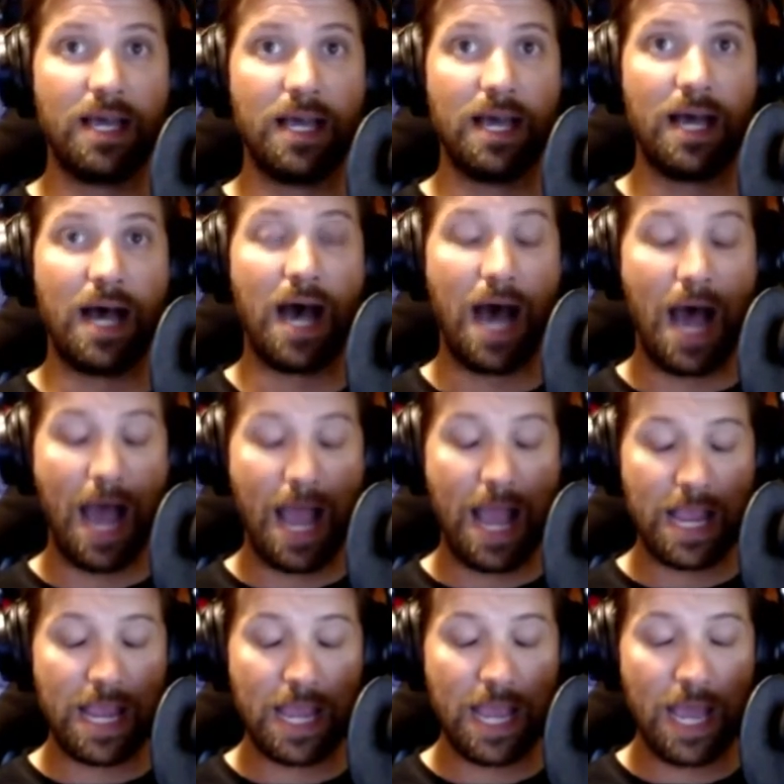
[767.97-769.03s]

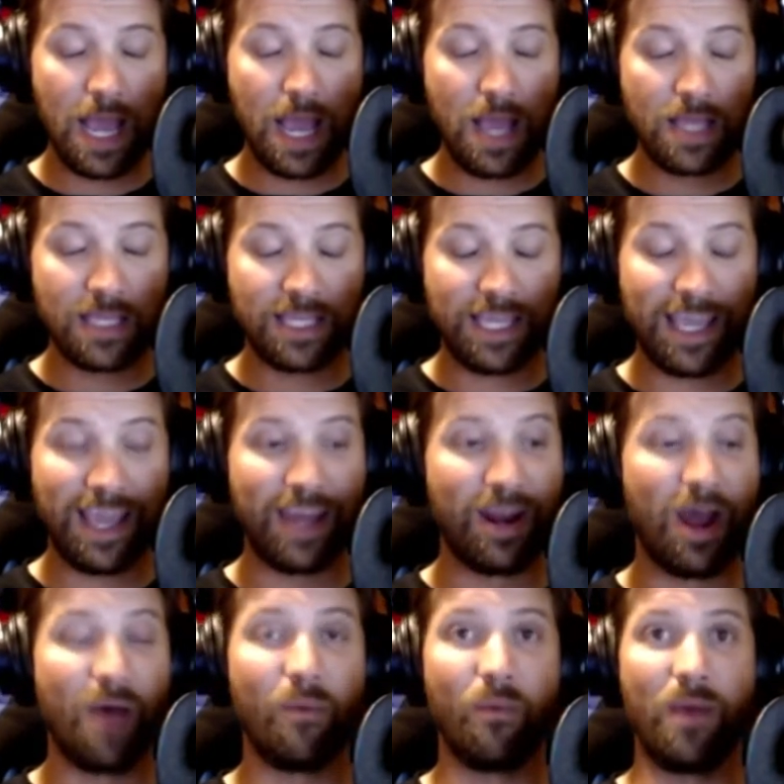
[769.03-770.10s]
I
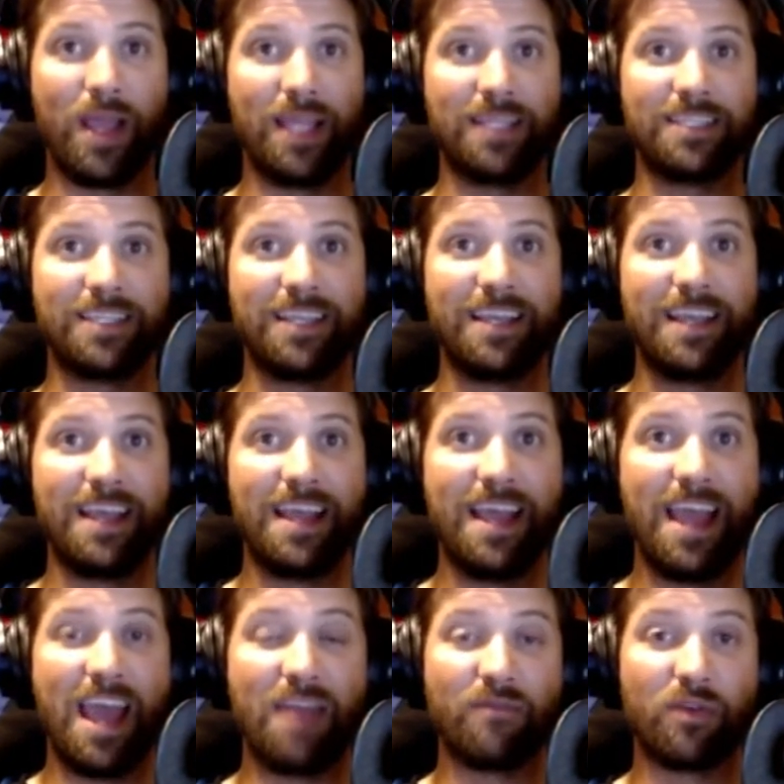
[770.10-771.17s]
cannot wait.
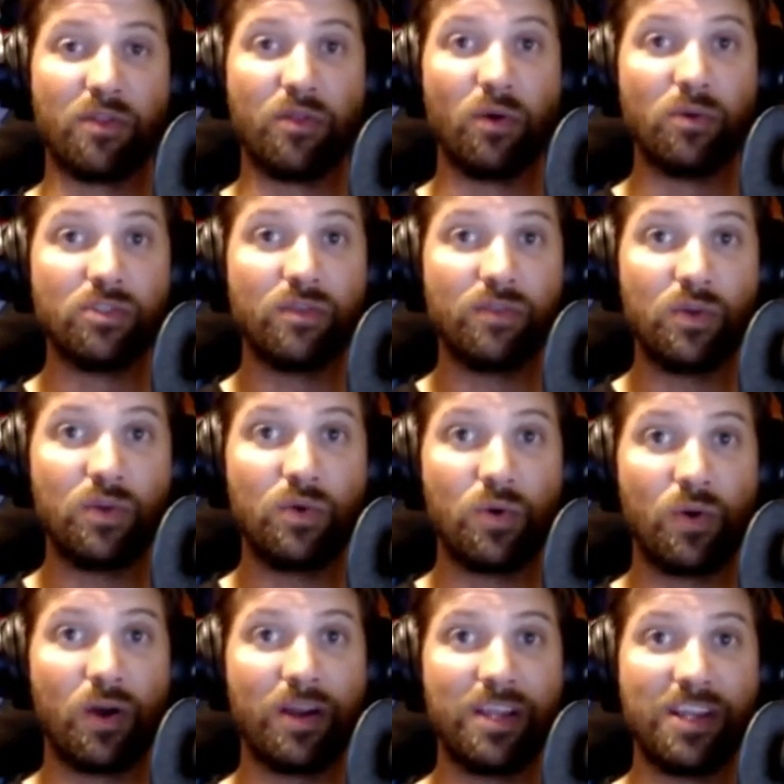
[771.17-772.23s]
And for those of you who
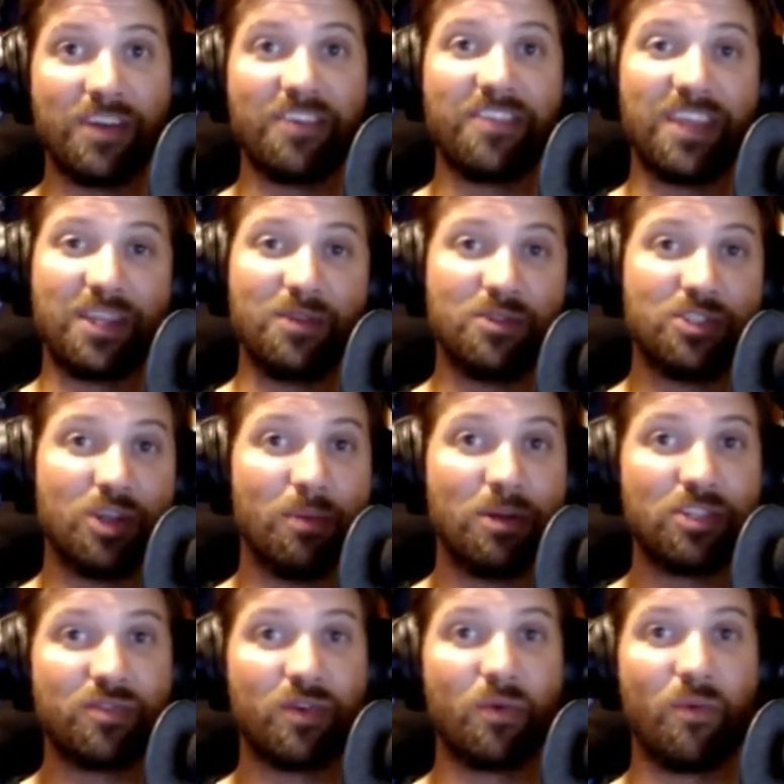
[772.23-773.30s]
are here, thank you so much
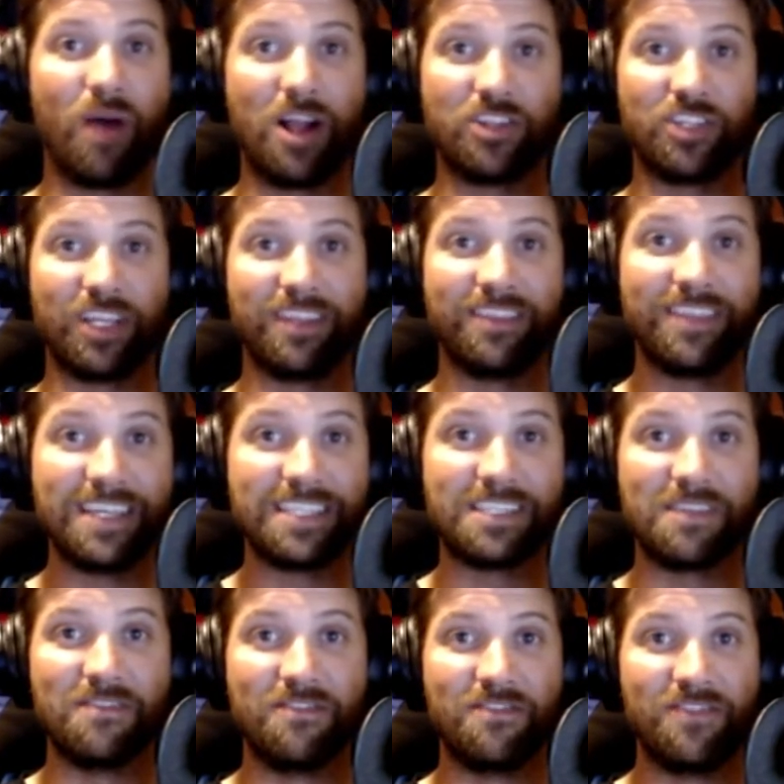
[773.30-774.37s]
for watching this
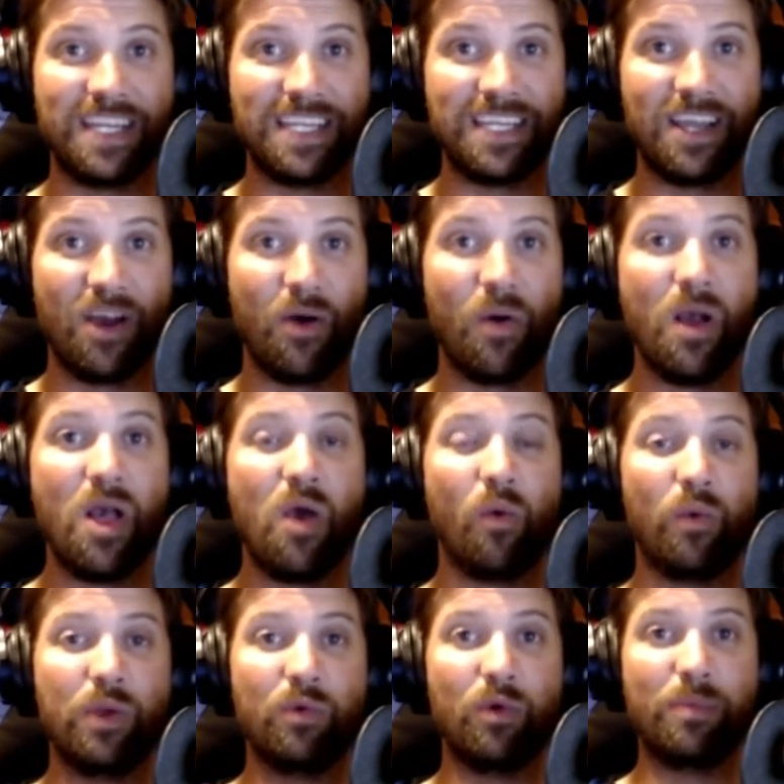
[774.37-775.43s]
video.
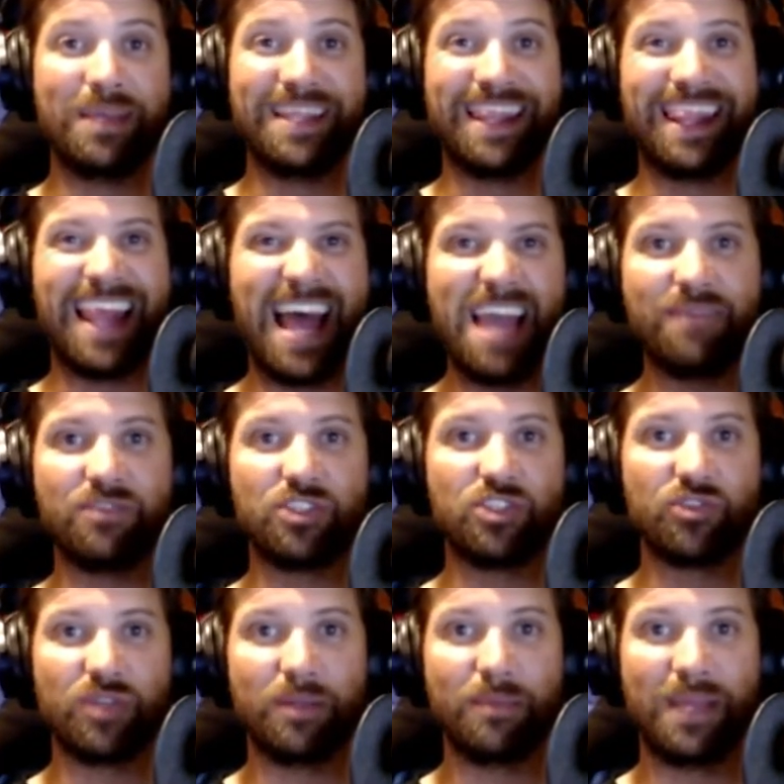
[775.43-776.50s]
We will be live
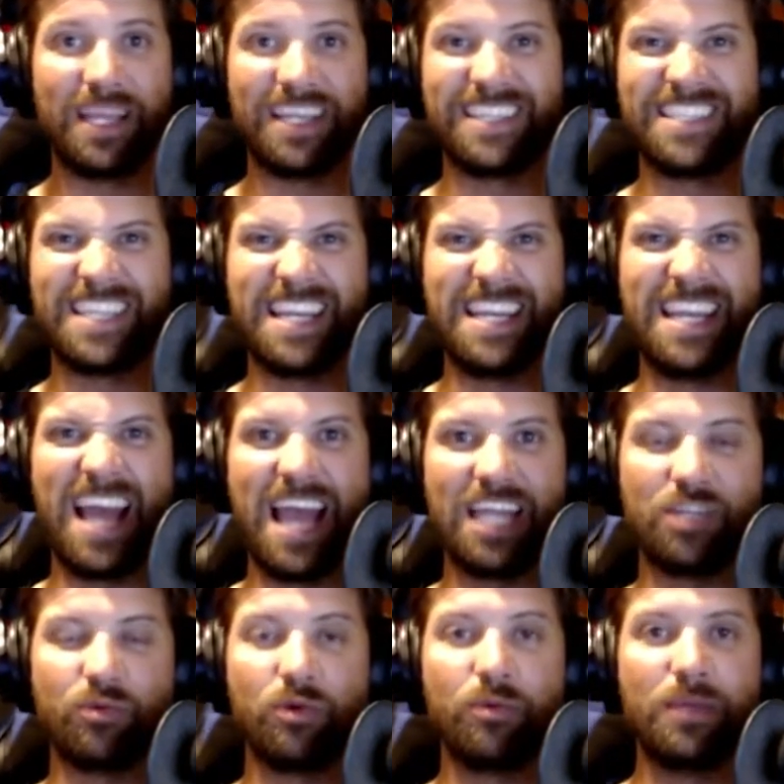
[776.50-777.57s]
streaming tonight.
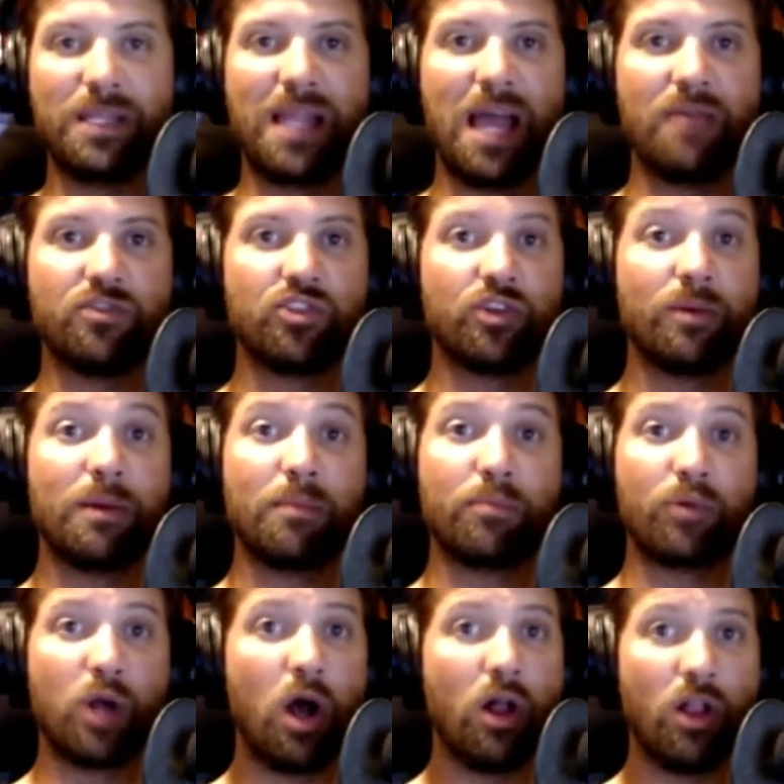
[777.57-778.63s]
We will be live streaming
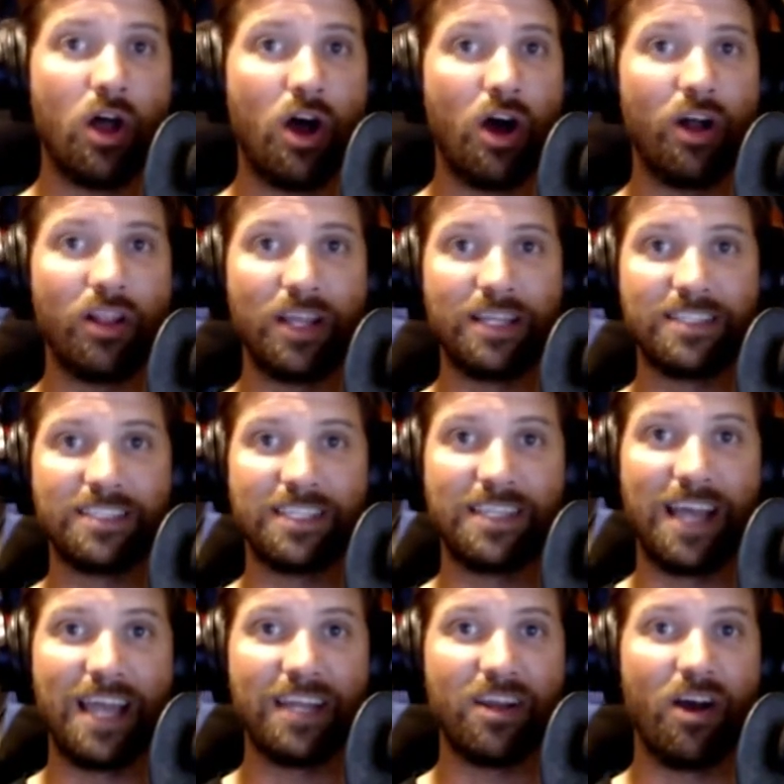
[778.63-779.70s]
Brawlhalla
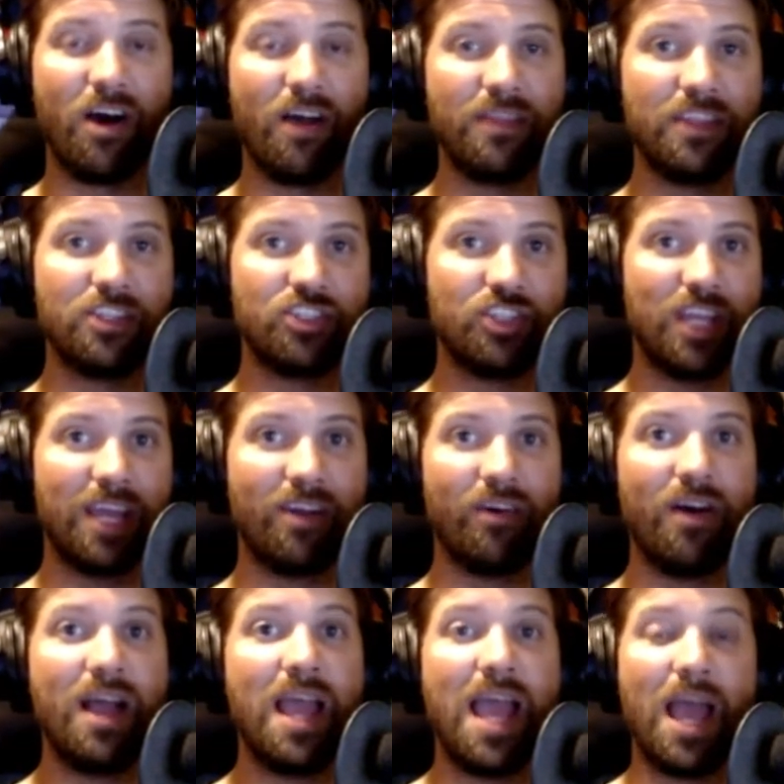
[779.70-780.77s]
tonight on the channel,
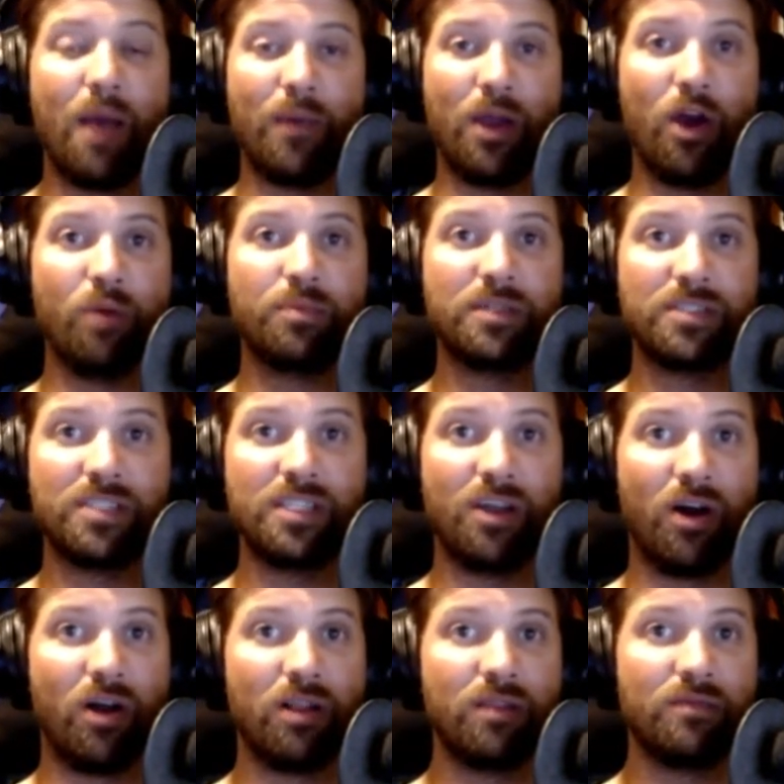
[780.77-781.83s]
and we hope to see
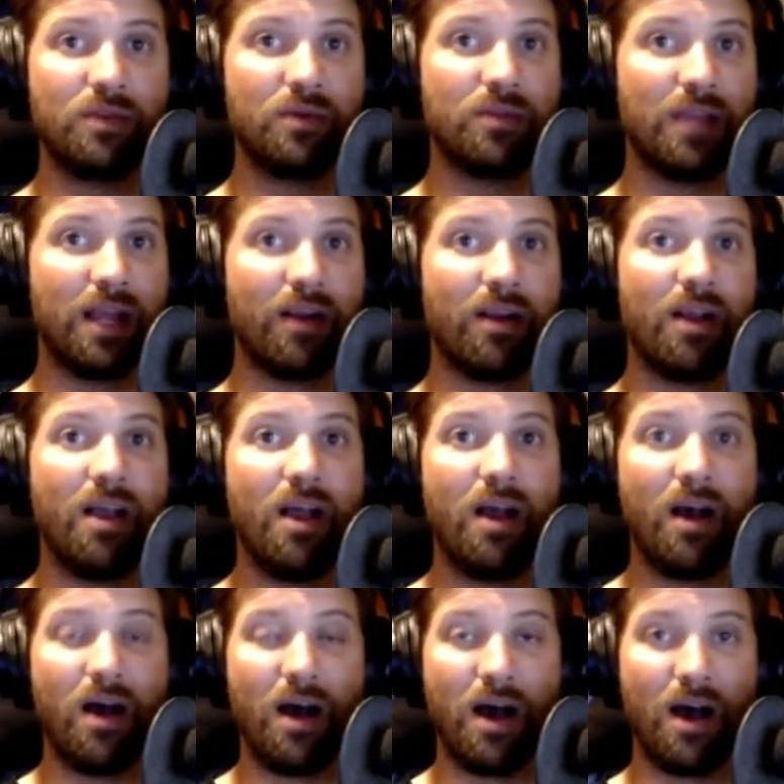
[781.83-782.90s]
all of you there
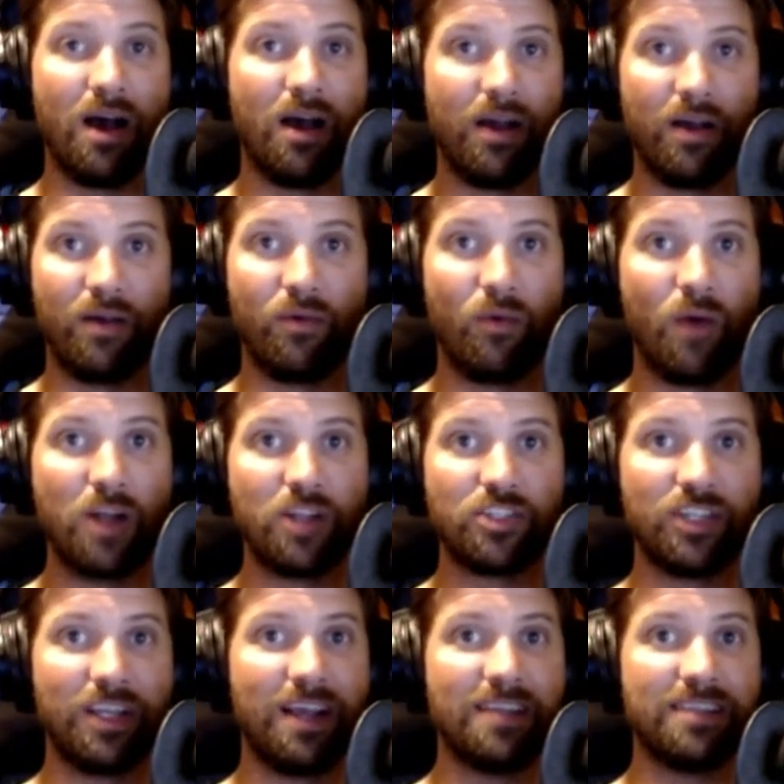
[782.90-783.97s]

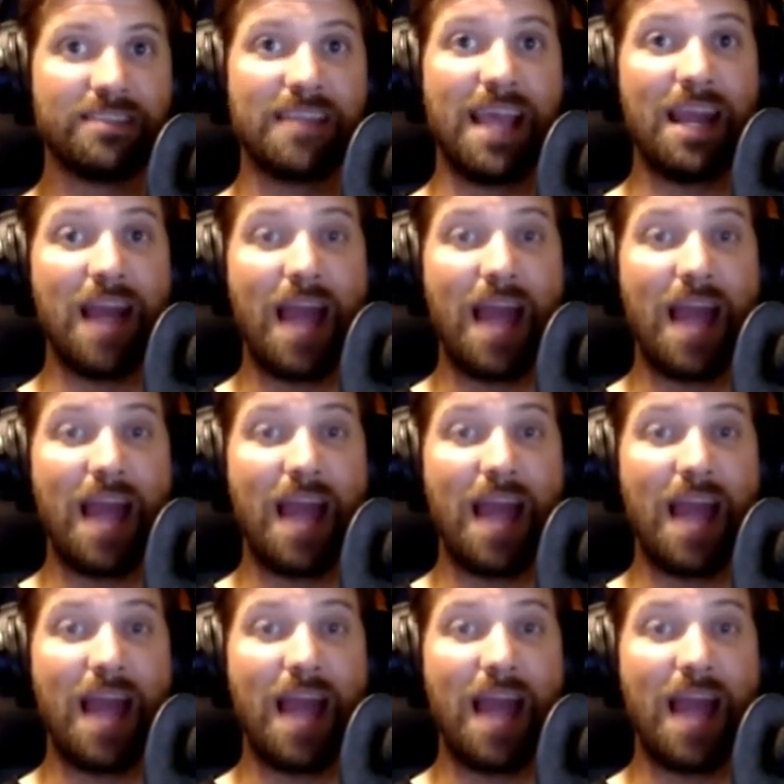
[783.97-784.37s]
watching us. And I